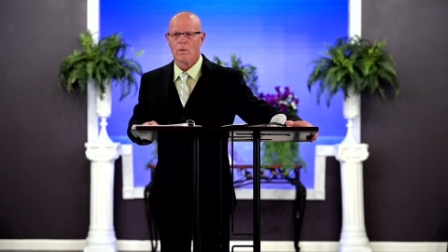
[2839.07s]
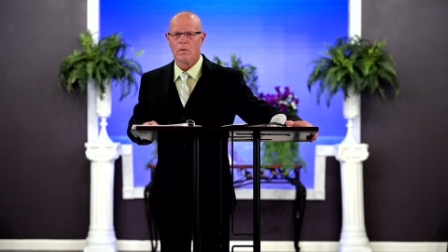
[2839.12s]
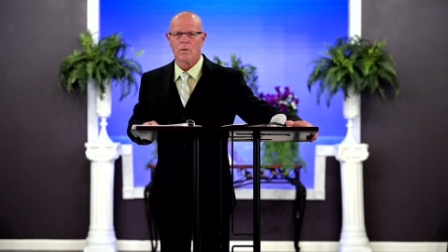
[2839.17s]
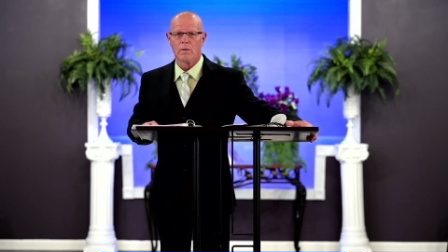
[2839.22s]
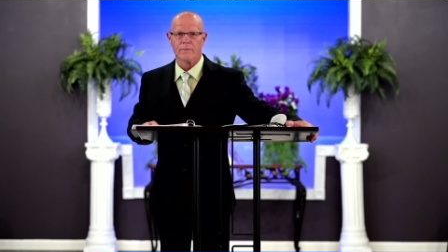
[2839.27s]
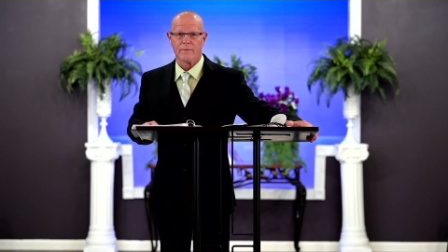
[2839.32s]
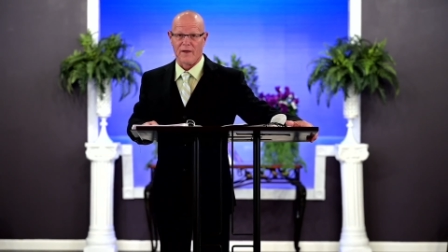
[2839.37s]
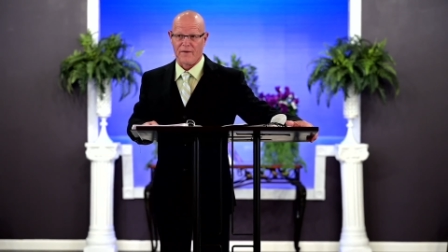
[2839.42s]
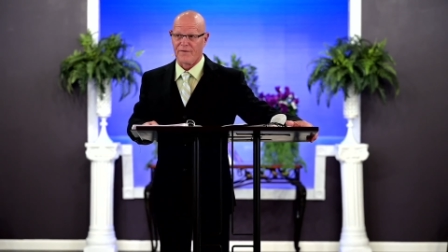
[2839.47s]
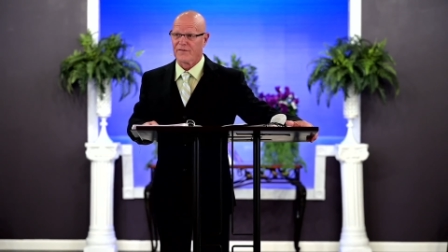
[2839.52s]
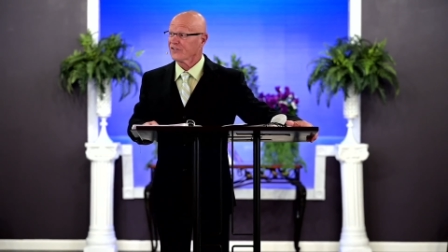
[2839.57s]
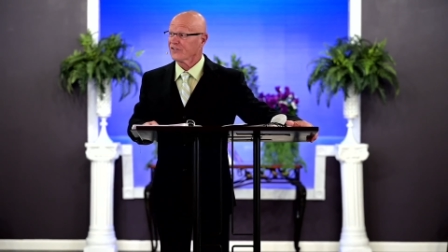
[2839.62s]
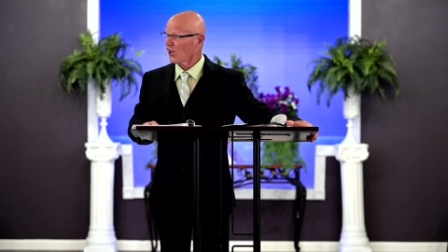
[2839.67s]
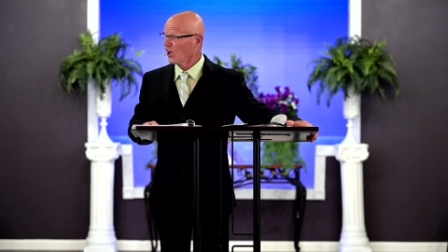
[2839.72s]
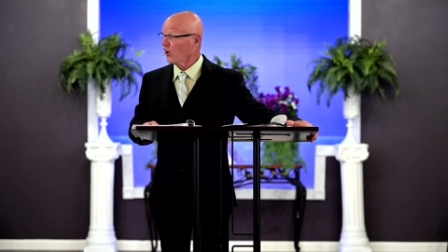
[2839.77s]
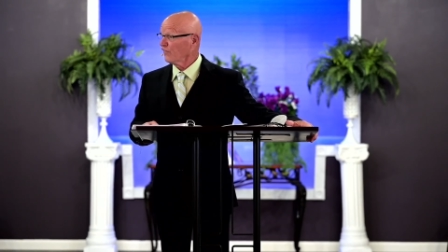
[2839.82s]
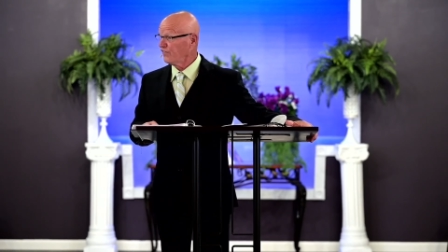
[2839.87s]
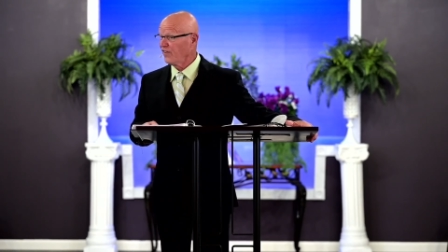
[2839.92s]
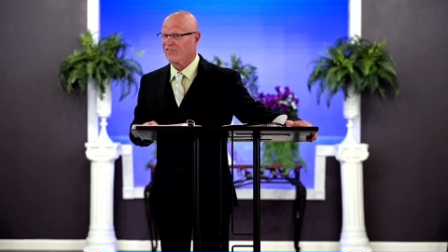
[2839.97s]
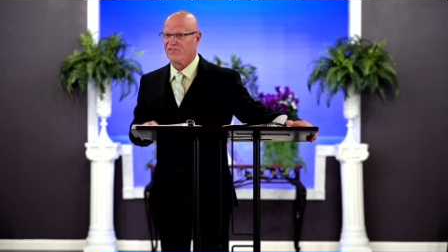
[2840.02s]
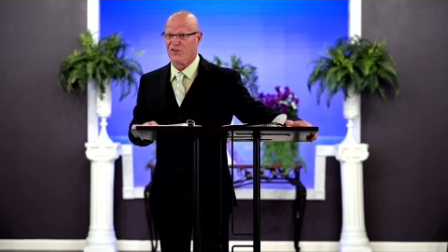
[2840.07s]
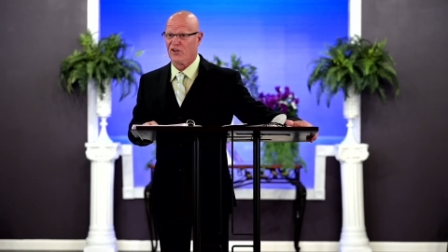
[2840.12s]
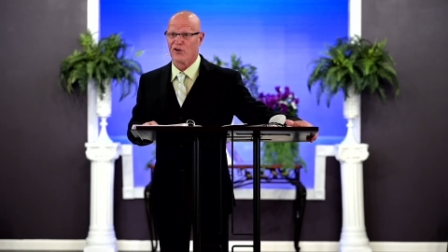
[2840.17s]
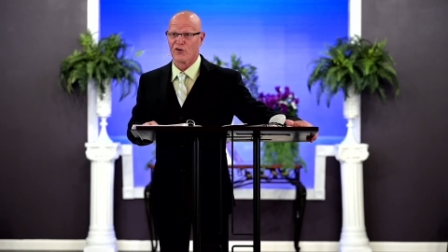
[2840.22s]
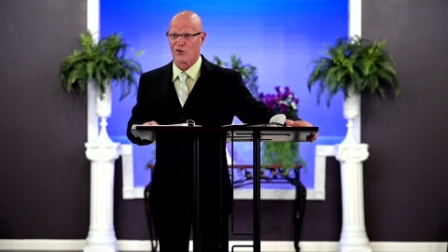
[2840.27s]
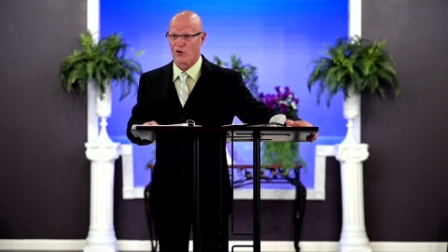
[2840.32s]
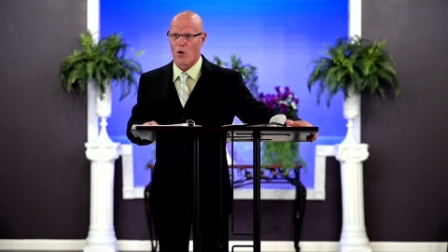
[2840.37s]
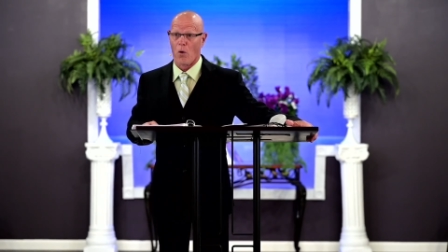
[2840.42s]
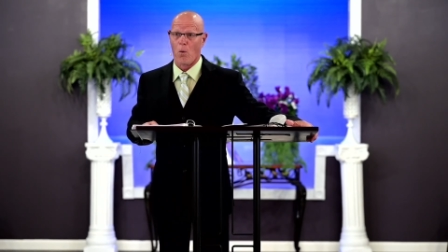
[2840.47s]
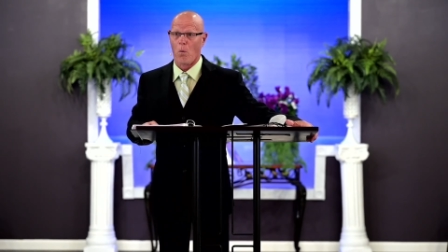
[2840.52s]
Now, this 150 year
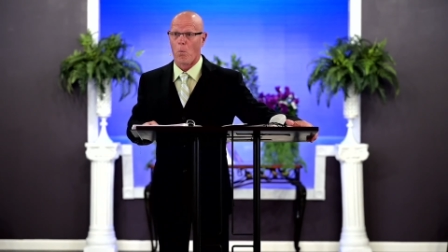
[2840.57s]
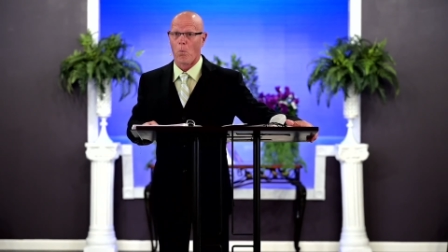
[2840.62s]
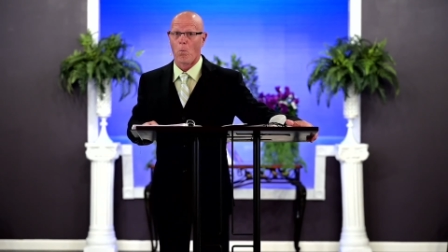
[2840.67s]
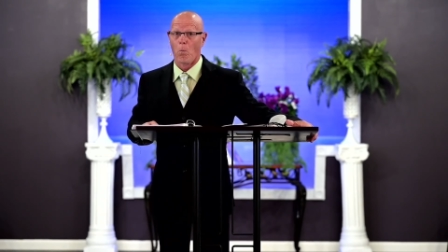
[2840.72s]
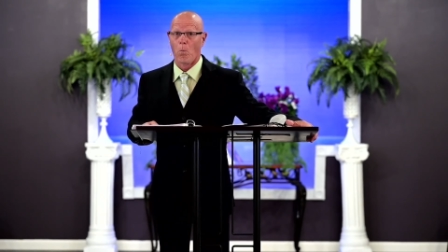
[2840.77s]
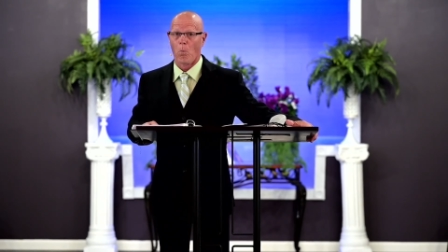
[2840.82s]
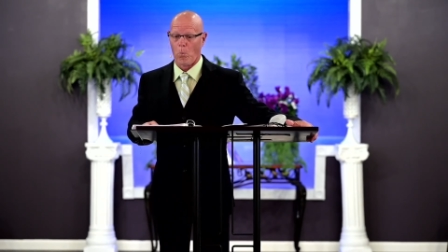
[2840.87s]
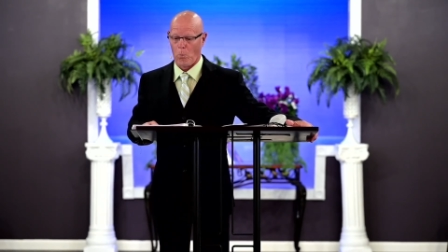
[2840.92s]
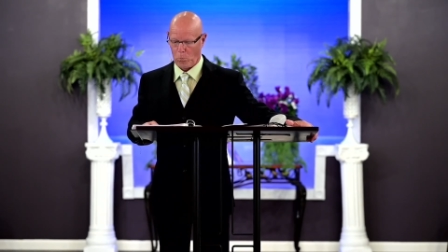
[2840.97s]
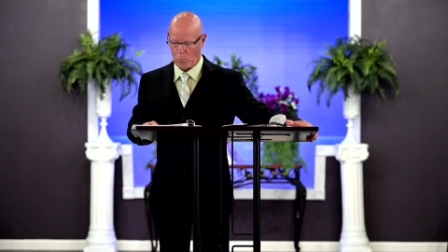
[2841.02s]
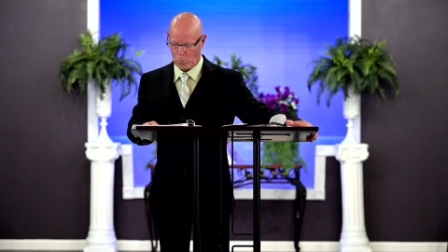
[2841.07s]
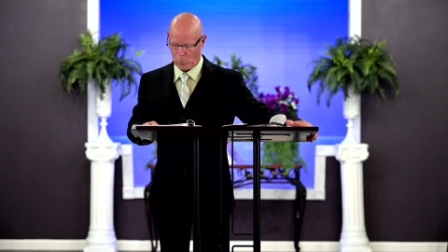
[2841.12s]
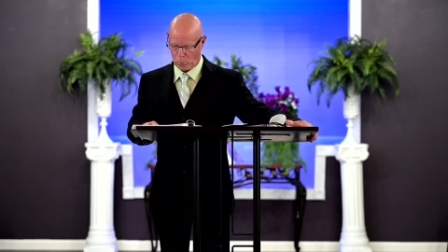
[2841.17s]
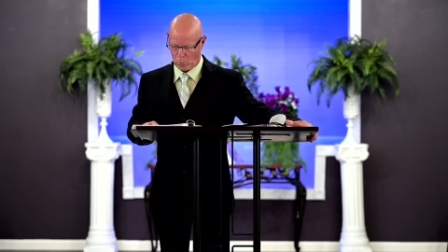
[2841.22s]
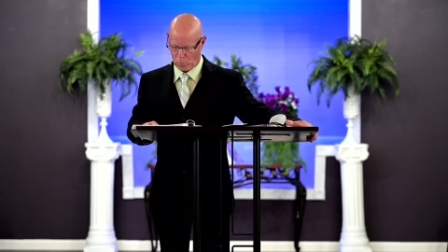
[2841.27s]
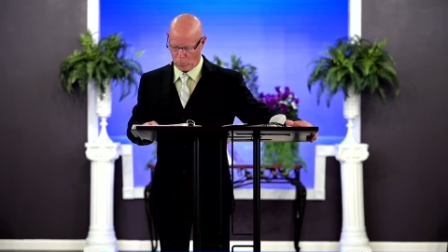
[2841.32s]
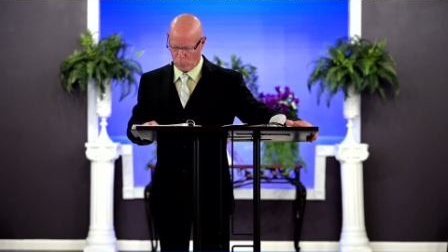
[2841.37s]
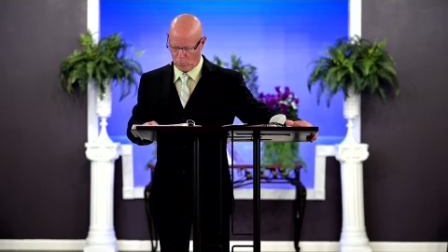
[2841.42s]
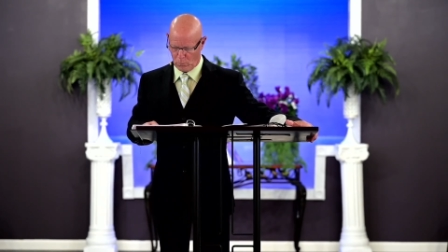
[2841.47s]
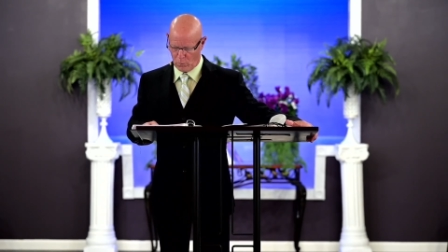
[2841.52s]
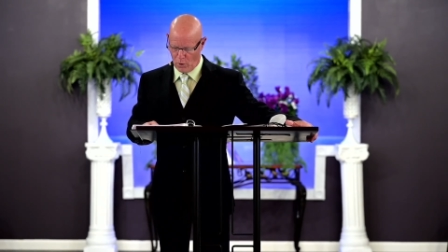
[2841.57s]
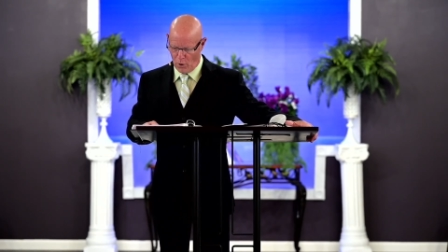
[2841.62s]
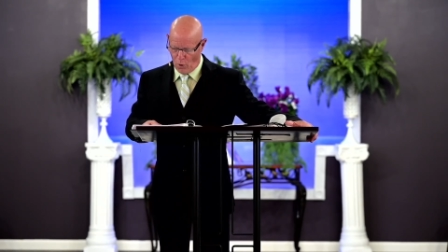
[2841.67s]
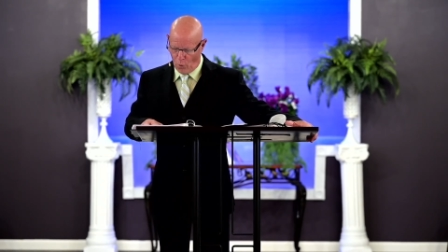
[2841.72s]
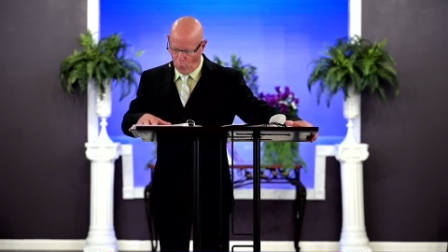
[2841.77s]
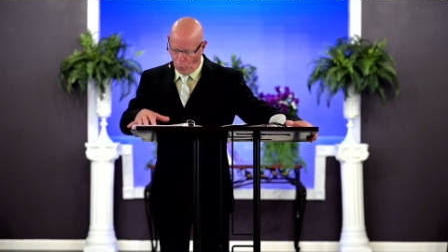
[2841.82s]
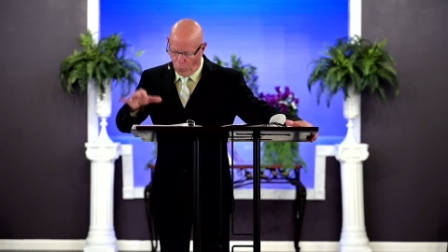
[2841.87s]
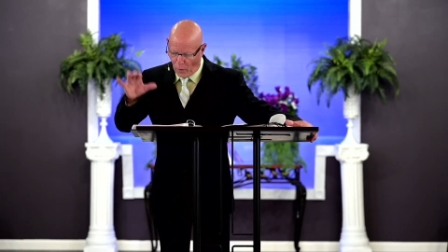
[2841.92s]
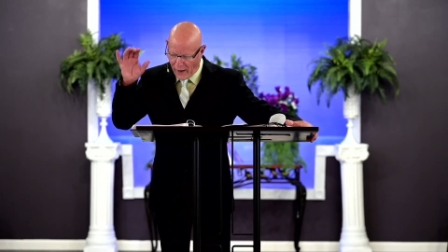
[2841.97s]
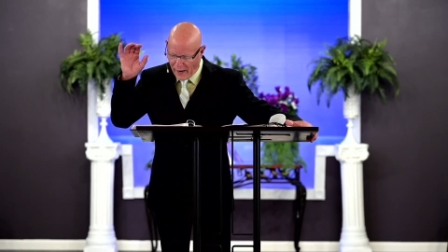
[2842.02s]
ago.
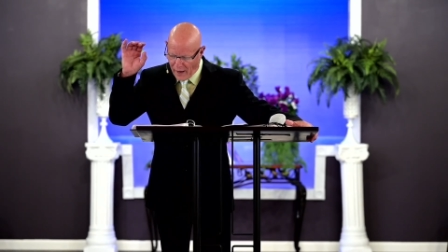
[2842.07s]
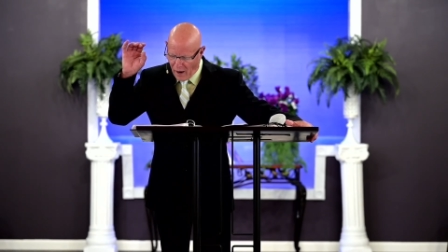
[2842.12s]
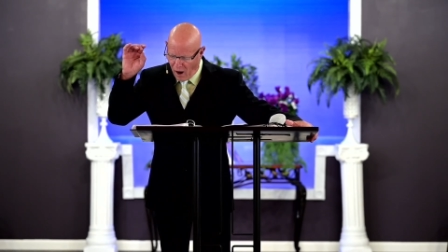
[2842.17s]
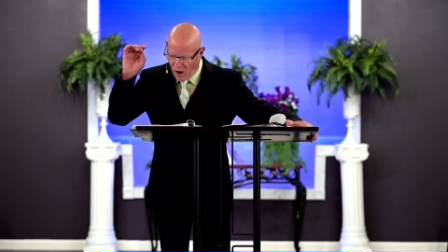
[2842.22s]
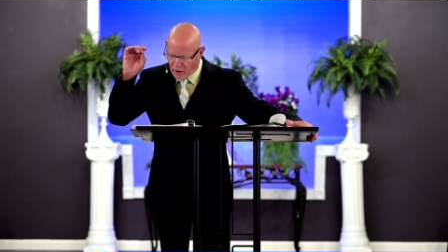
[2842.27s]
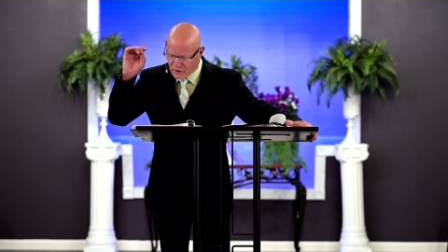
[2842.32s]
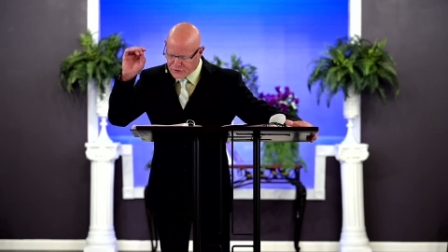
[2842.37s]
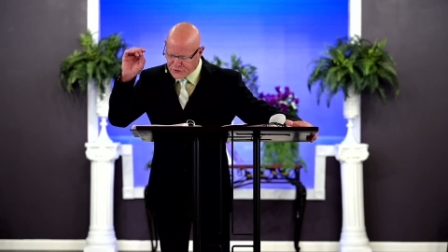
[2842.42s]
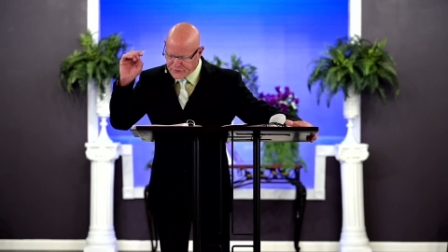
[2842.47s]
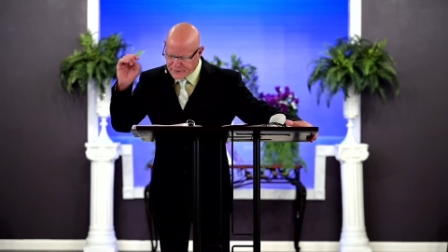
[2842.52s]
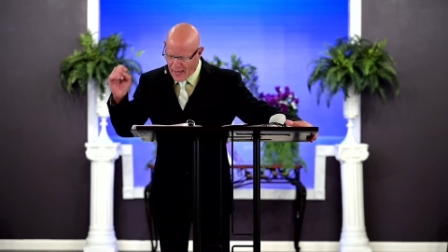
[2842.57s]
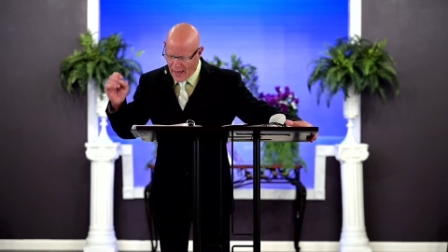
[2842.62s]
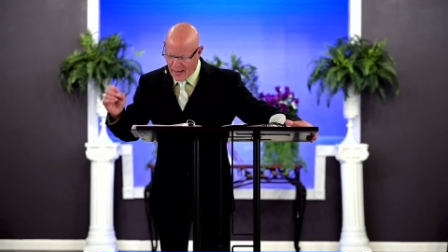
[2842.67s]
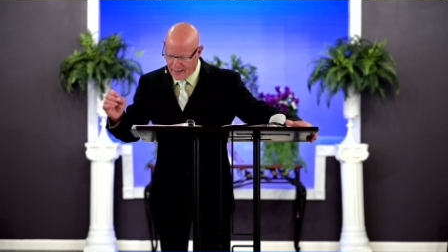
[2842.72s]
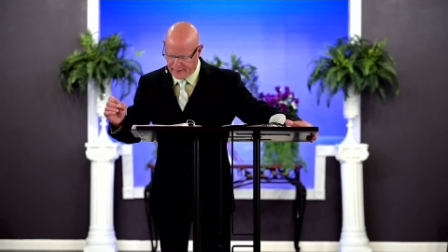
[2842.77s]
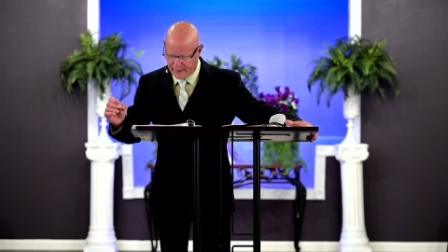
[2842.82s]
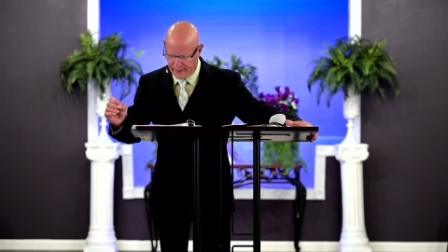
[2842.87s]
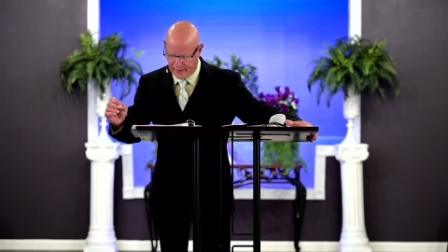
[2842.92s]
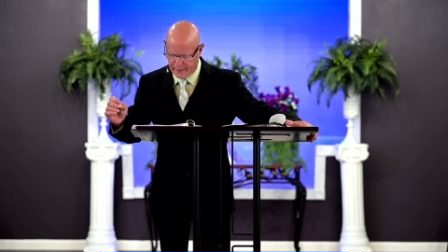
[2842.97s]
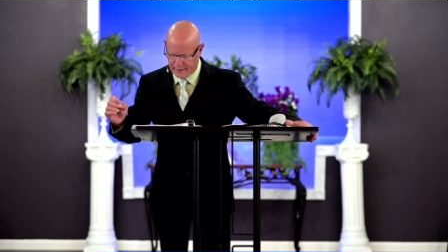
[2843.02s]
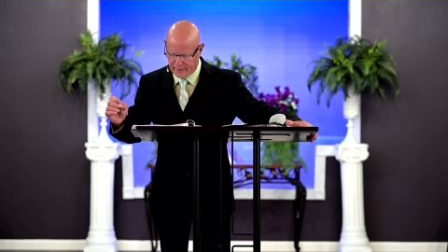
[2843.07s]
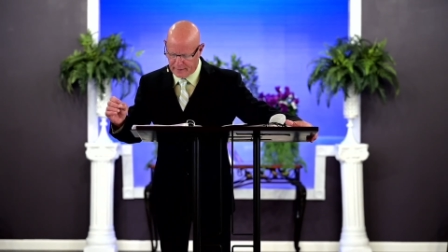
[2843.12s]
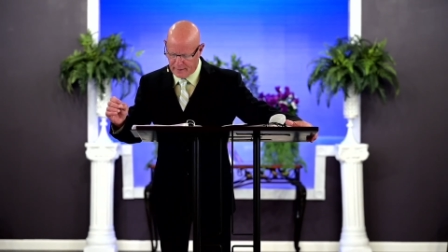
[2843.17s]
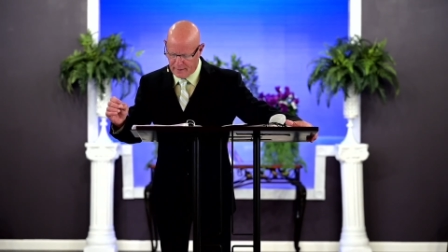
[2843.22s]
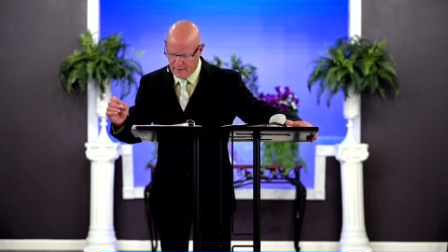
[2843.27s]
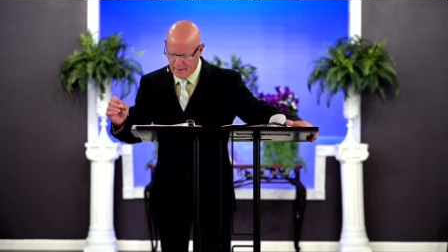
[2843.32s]
We are standing